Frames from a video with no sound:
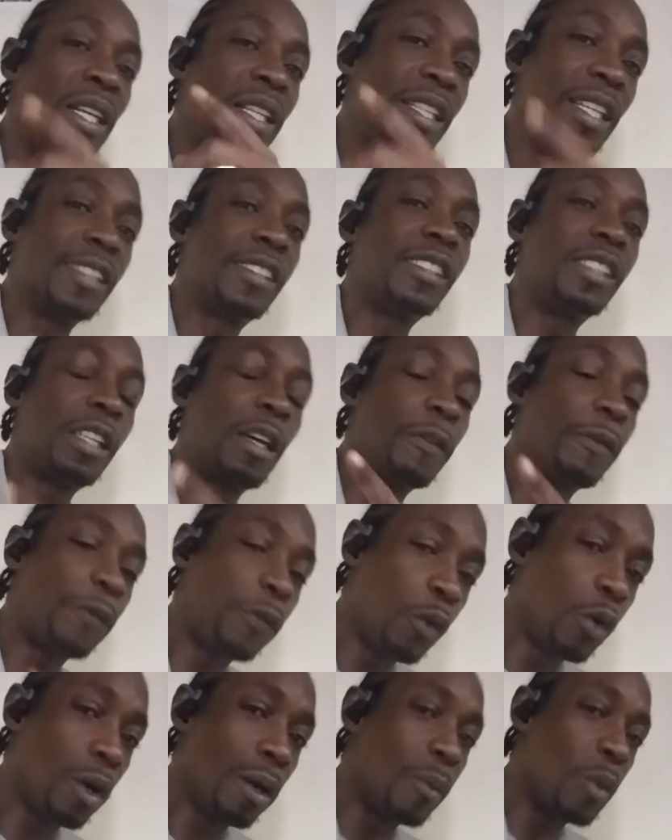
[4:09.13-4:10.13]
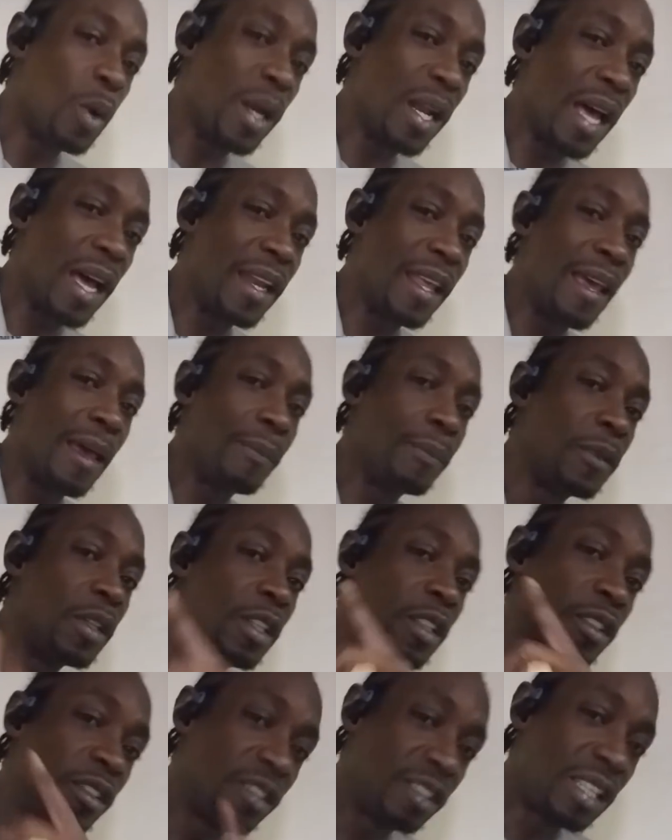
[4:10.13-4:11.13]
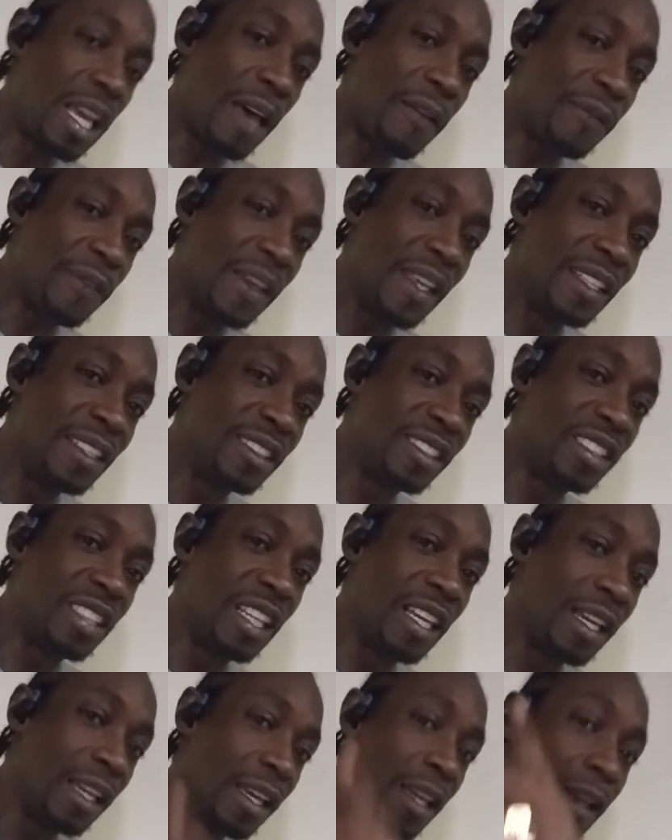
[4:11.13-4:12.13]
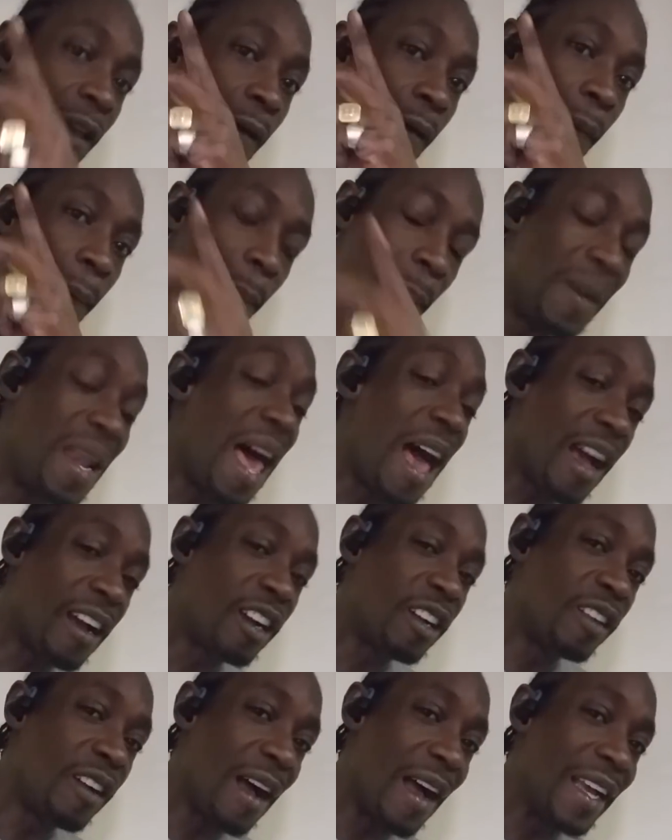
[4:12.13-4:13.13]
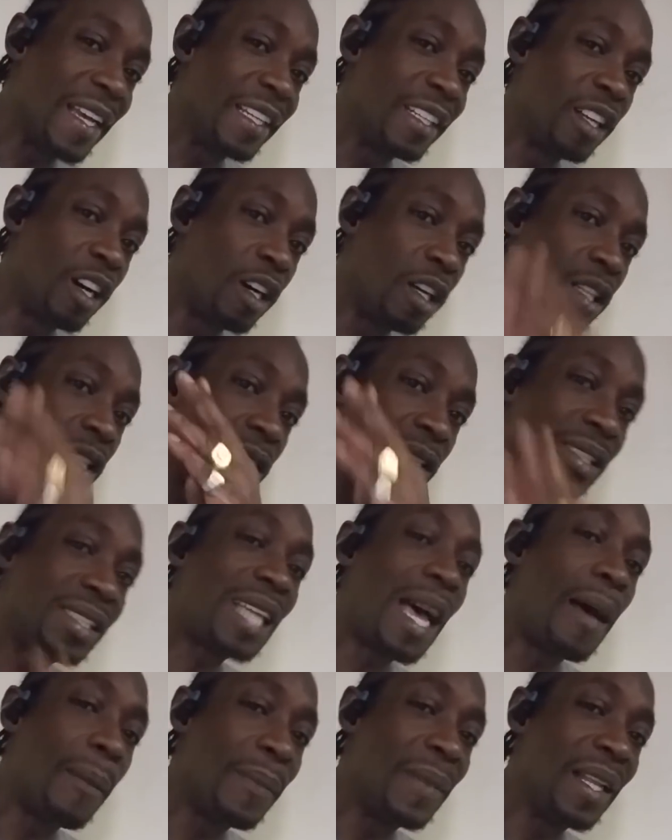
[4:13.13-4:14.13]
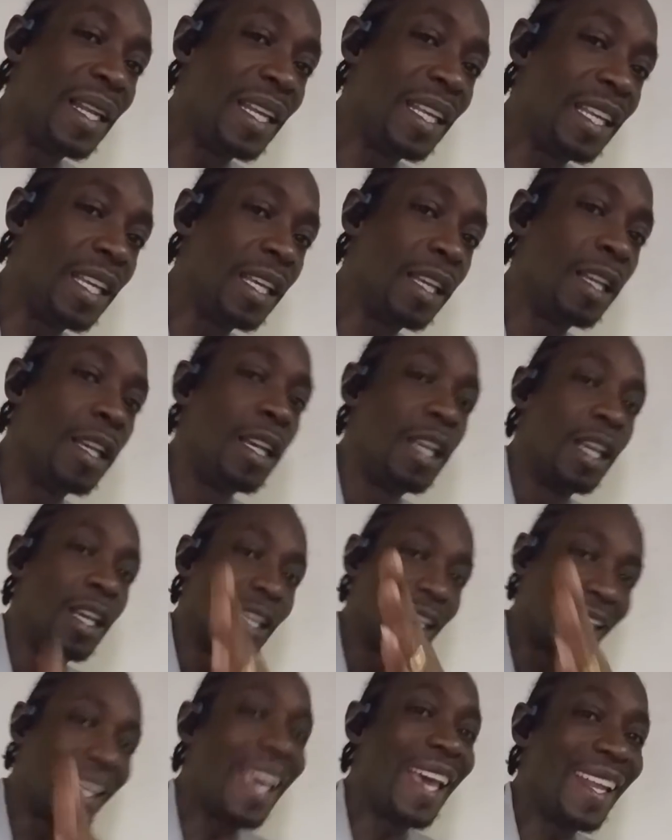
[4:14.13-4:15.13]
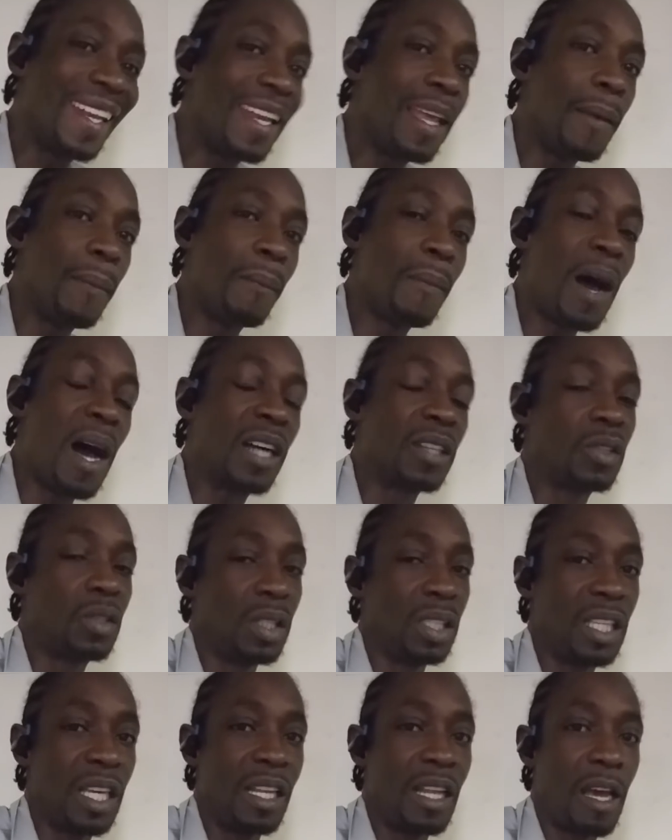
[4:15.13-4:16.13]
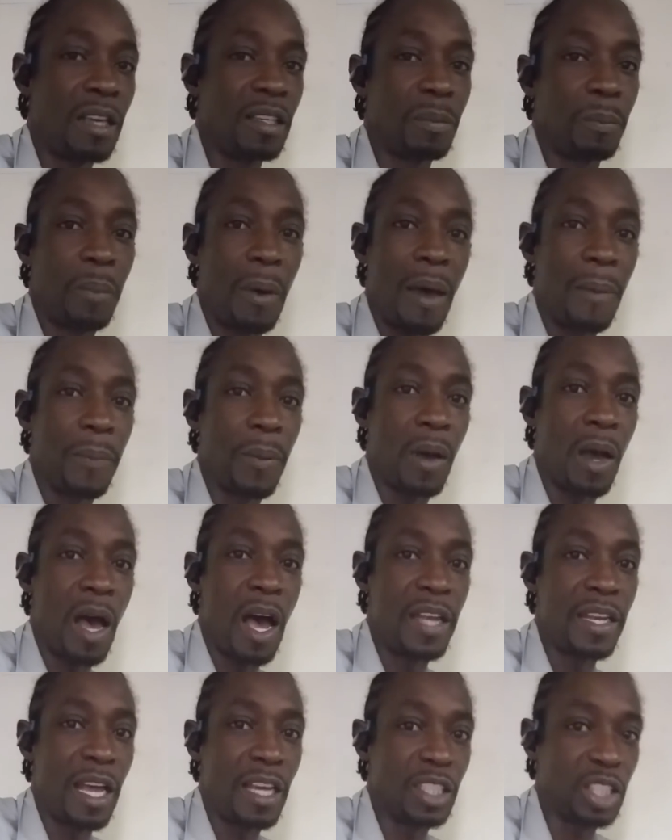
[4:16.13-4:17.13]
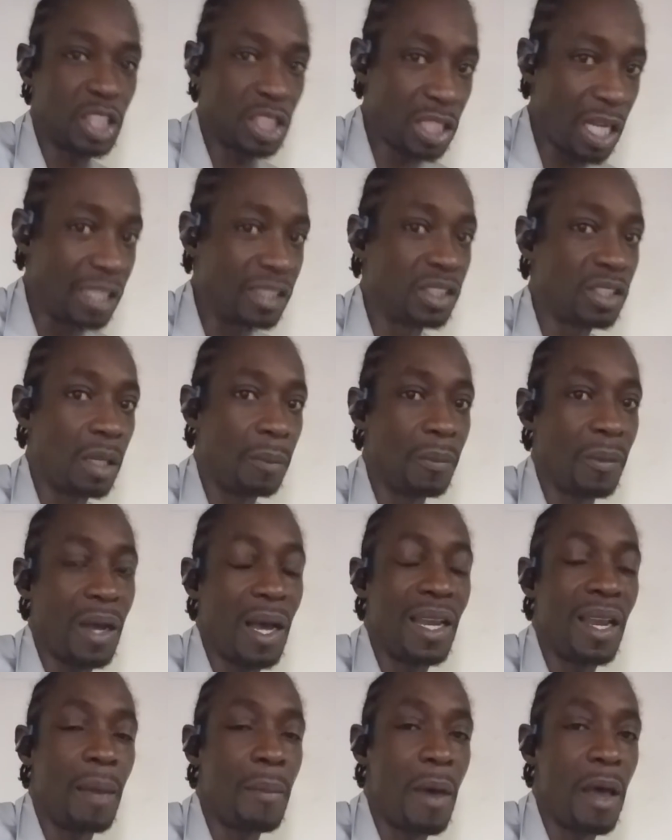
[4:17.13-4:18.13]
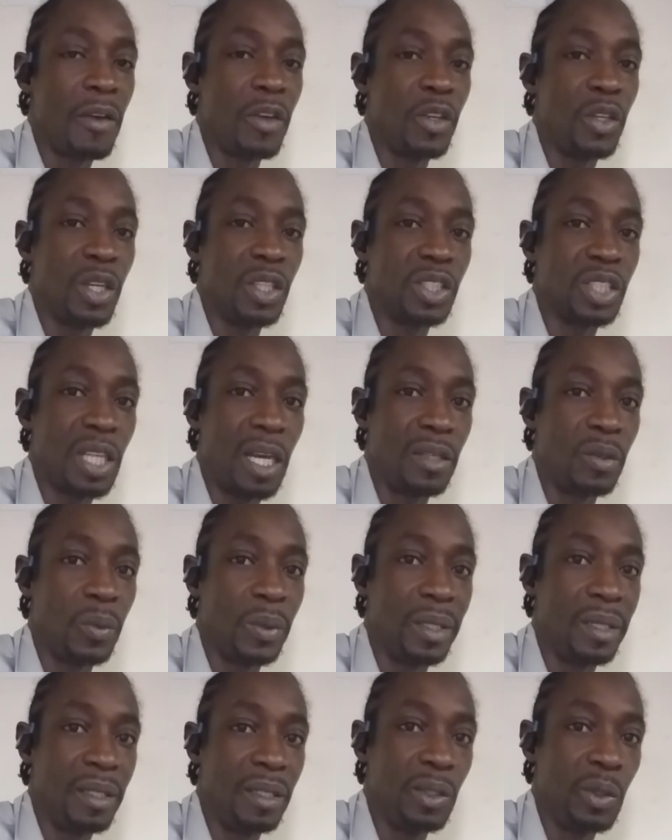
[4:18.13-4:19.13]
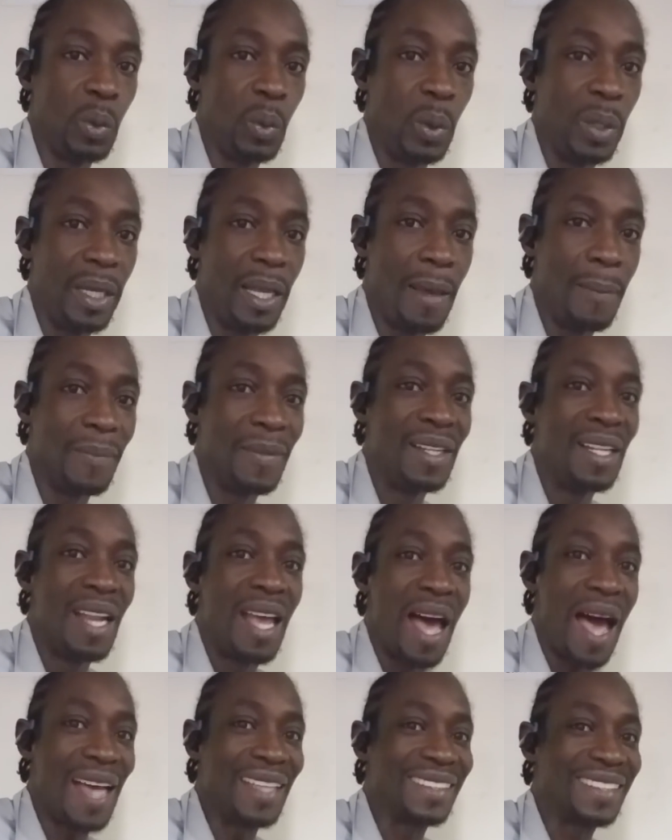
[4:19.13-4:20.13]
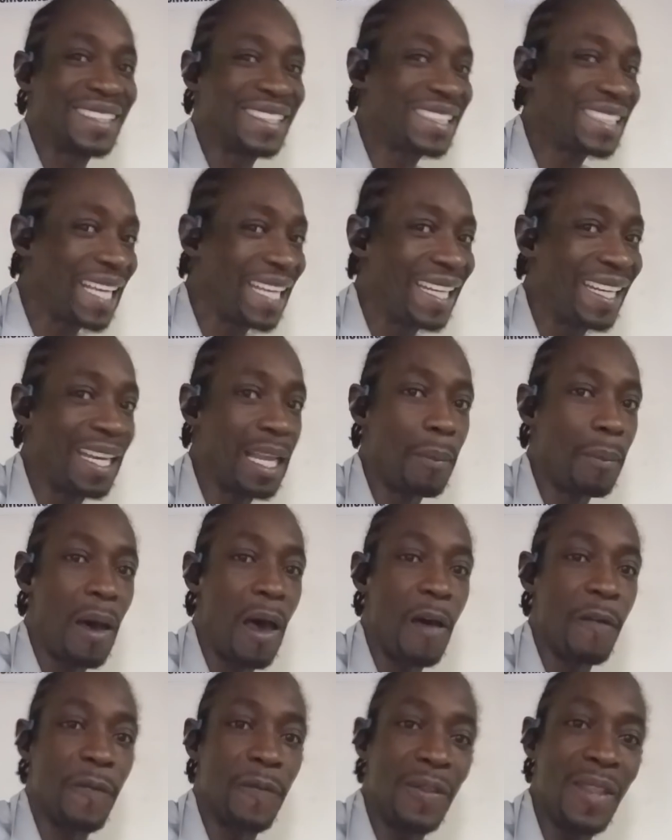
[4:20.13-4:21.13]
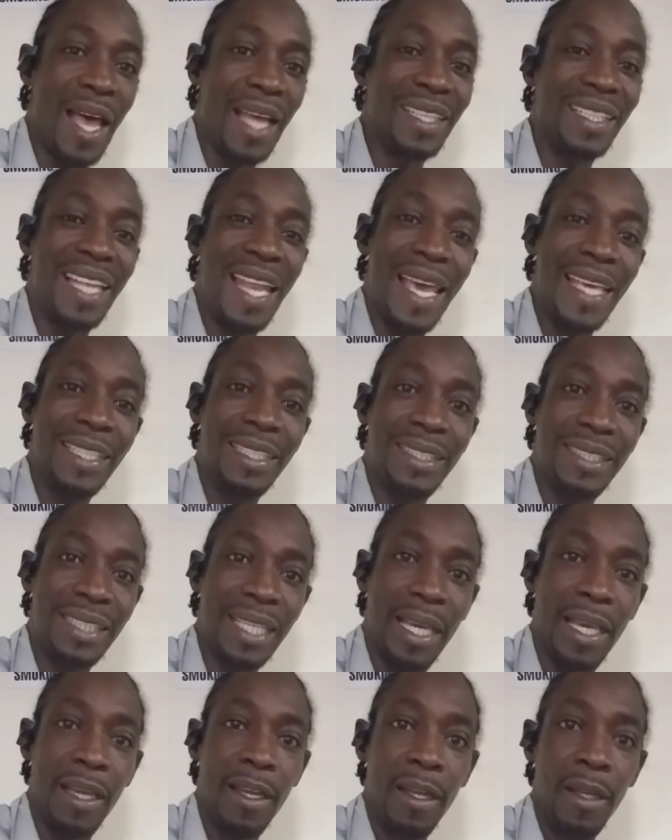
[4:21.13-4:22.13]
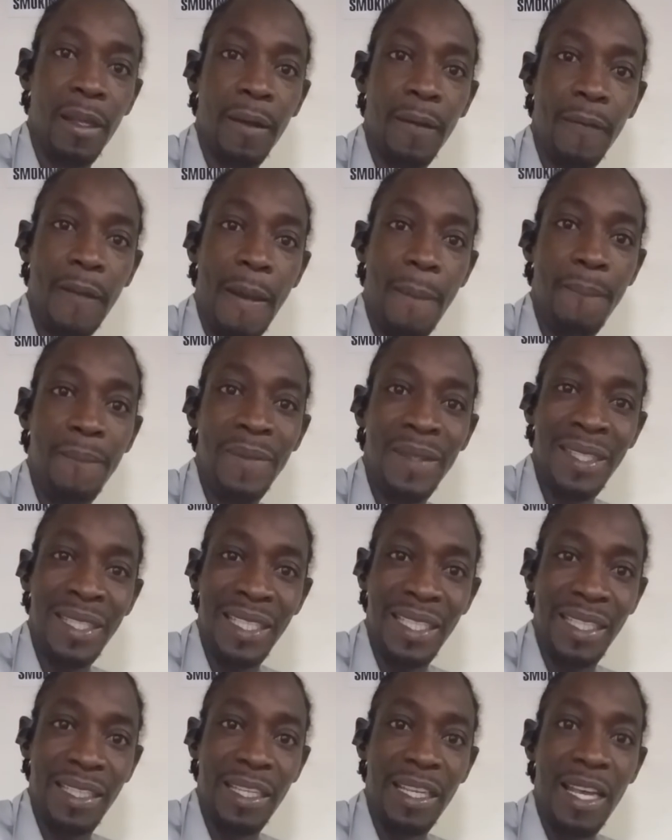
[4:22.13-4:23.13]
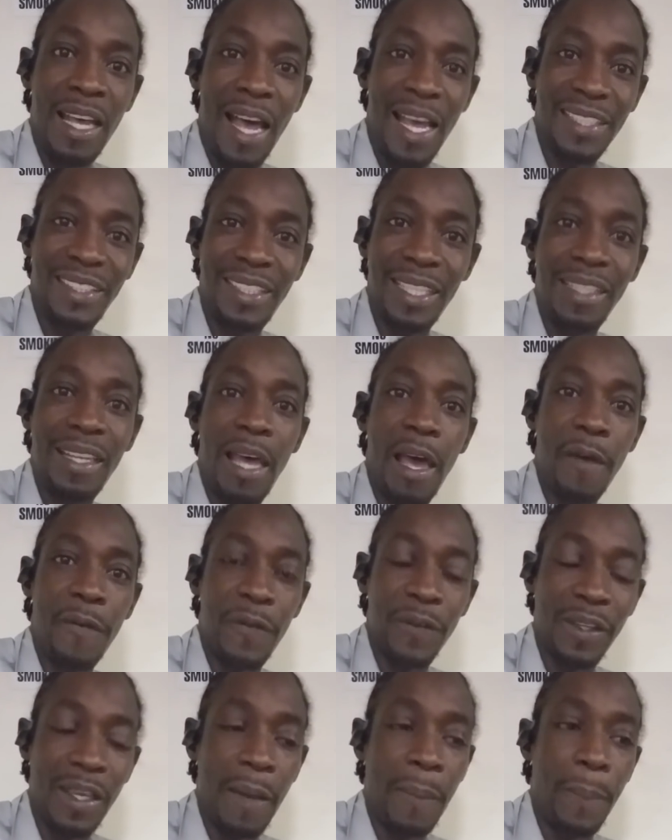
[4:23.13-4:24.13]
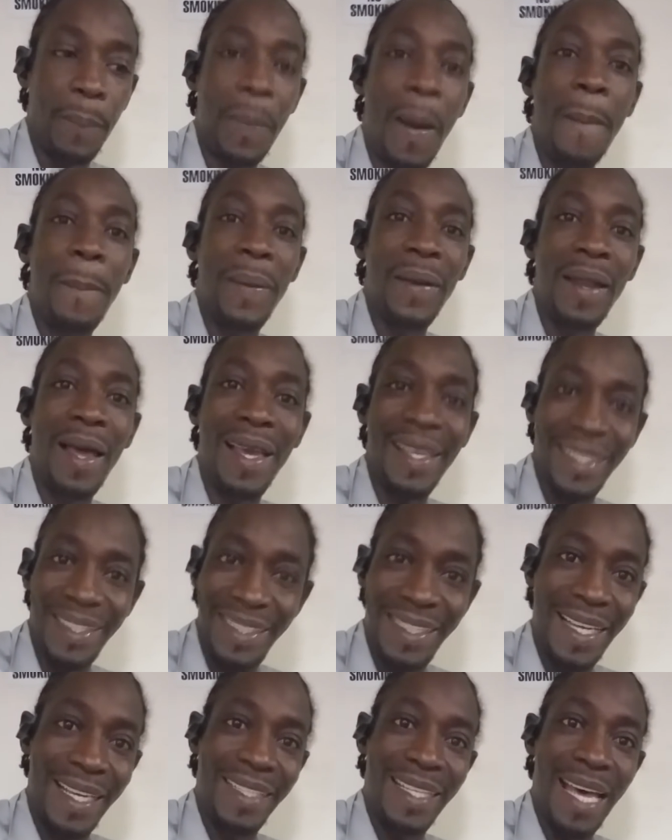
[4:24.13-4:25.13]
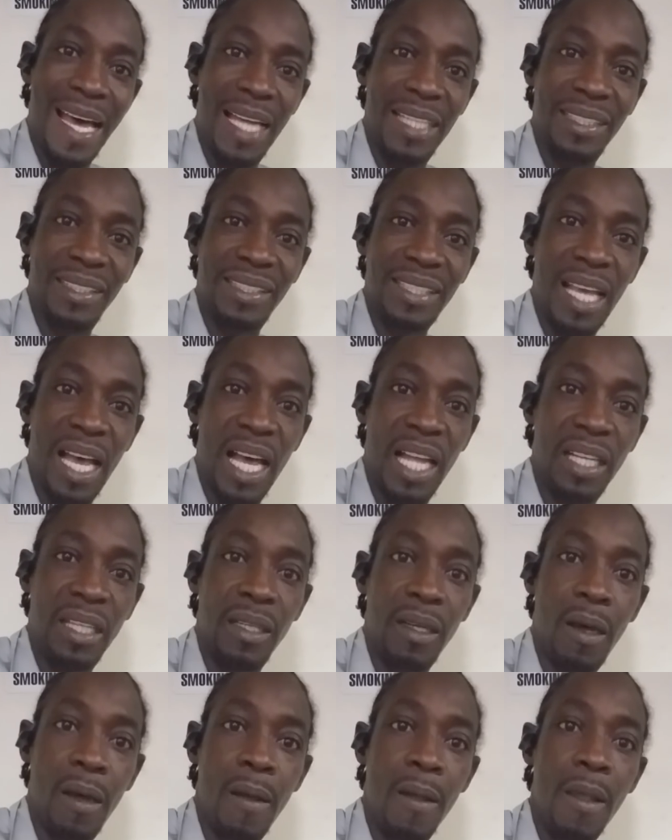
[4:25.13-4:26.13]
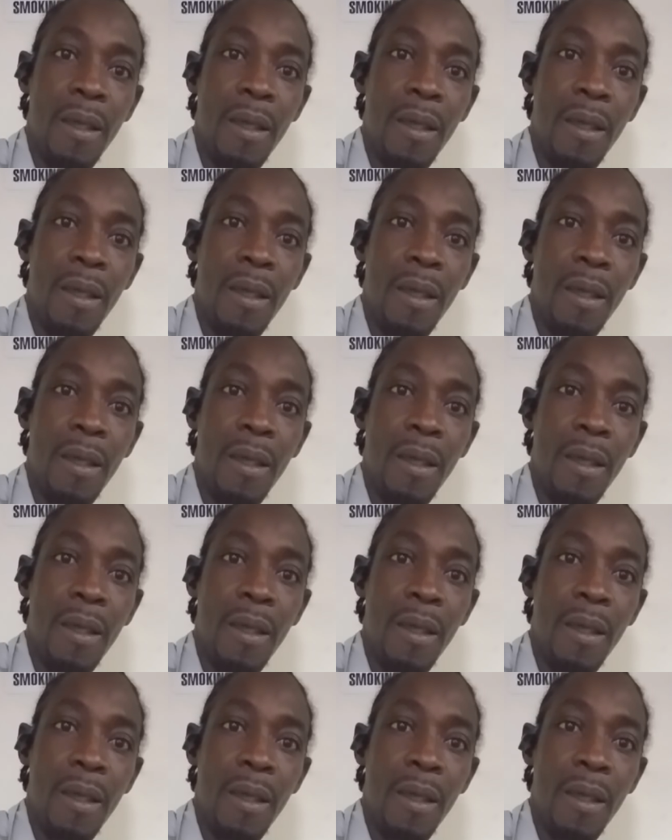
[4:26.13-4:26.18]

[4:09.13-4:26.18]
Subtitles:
You see a four brother them, jahvinci, Blak Ryno, Lee, get them back together, popcorn, and shot some collaboration with the youth them and send them off. Not like say them need a send off to get popular in a dance hall, you know.